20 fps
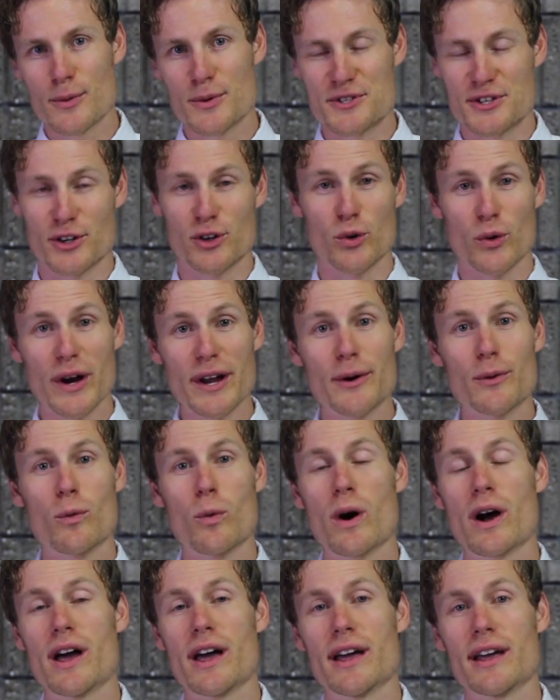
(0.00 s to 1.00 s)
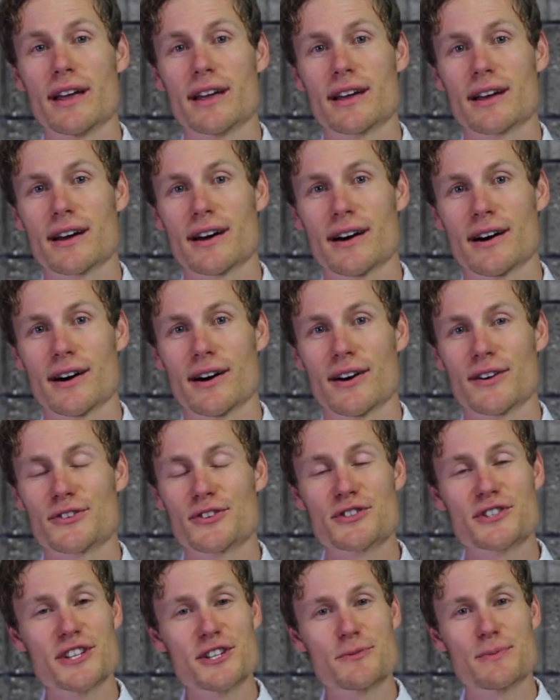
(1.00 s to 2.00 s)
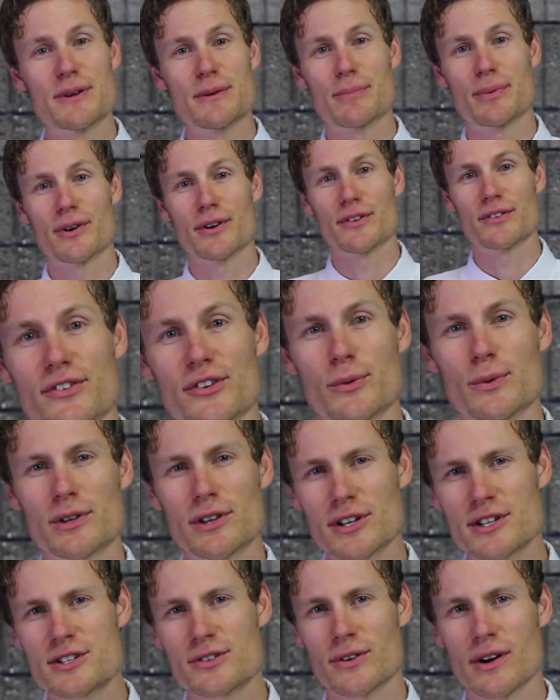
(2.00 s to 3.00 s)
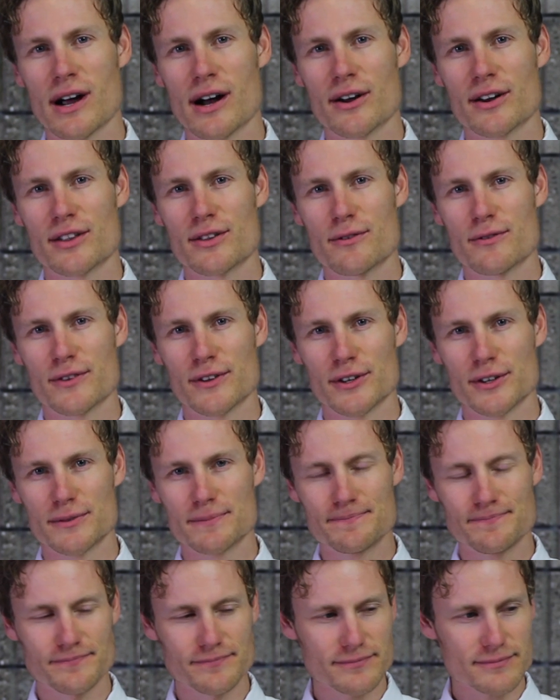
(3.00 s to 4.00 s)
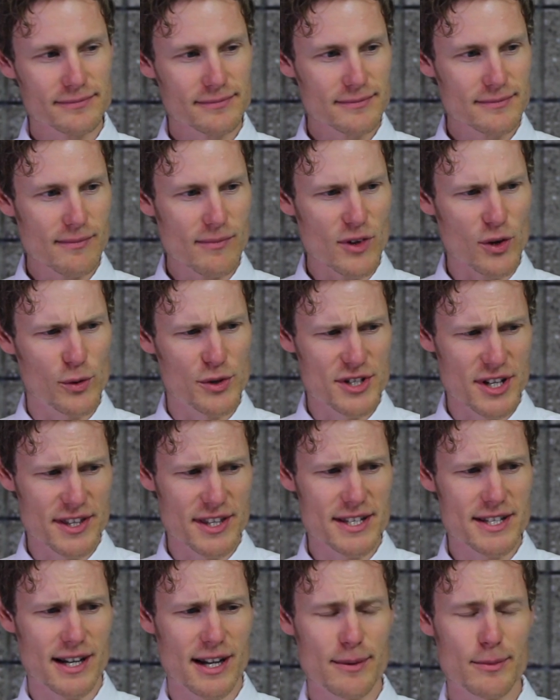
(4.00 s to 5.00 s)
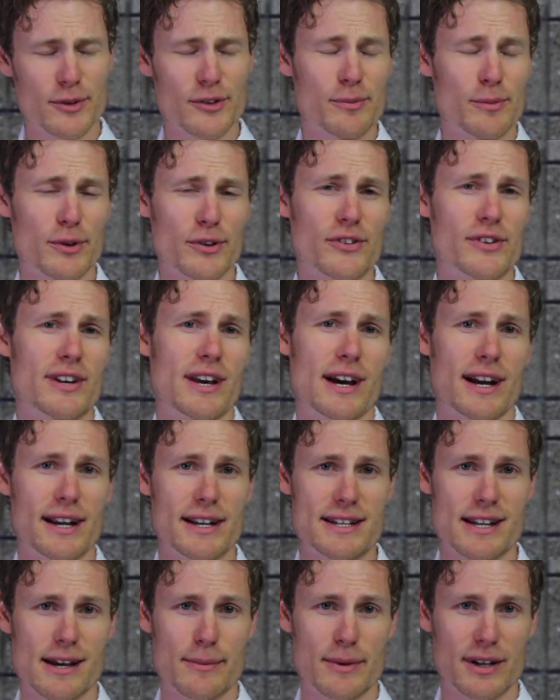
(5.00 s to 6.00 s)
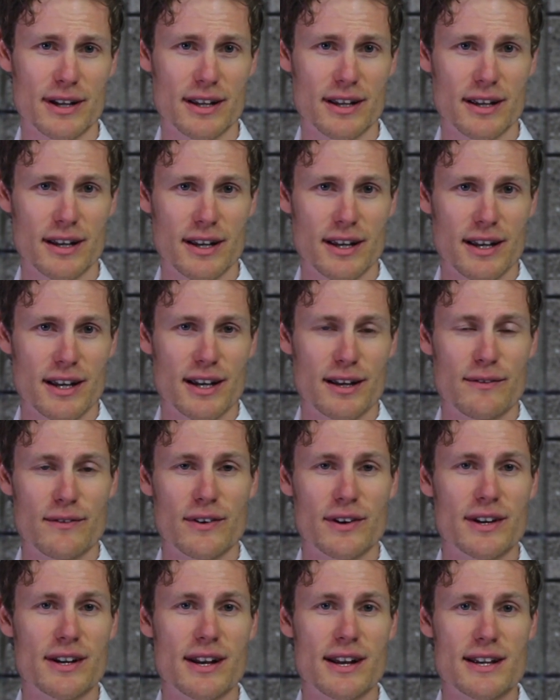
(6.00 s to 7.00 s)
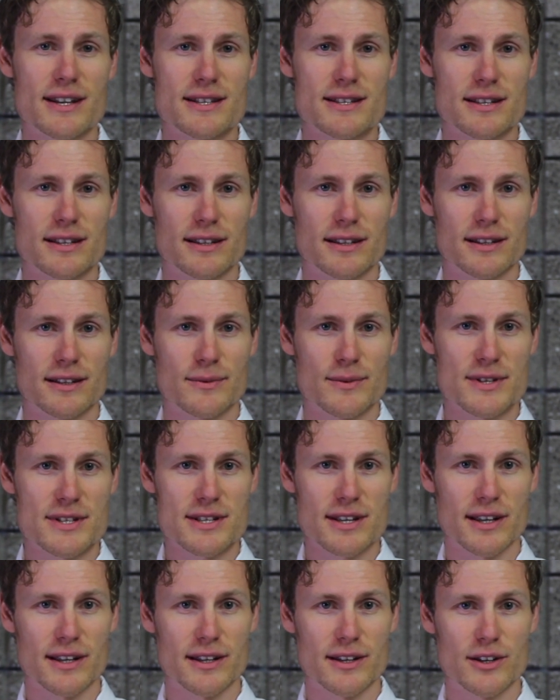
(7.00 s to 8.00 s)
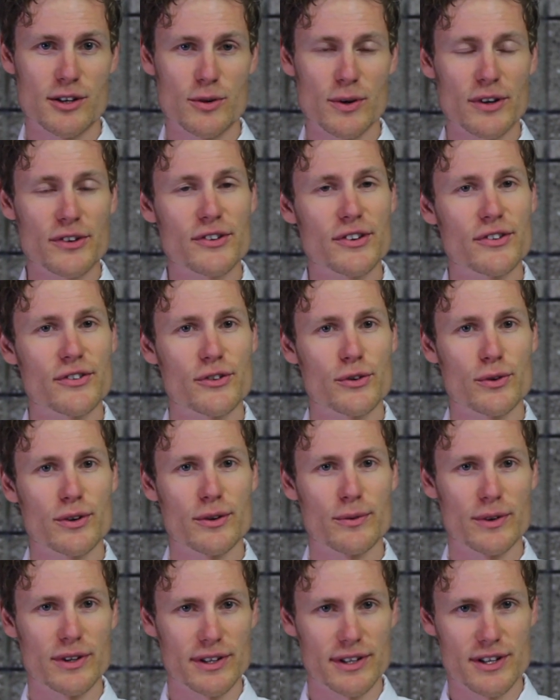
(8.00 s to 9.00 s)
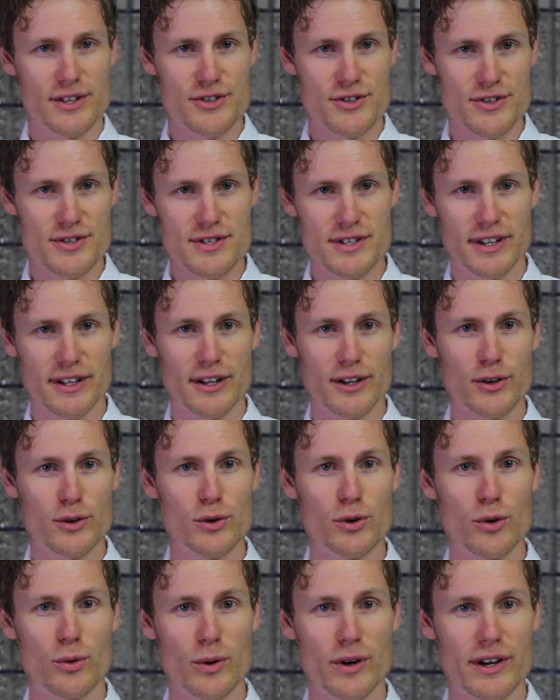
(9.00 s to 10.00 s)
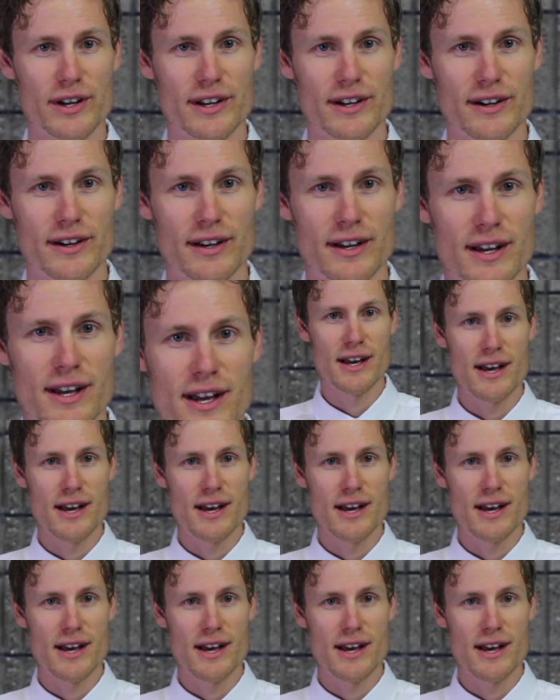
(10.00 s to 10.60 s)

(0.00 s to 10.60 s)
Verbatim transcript: was a great way uh, to teach people. So we looked around at the field, which at the time was mostly academic and very nascent, and we said, who else is doing really interesting and cool work here?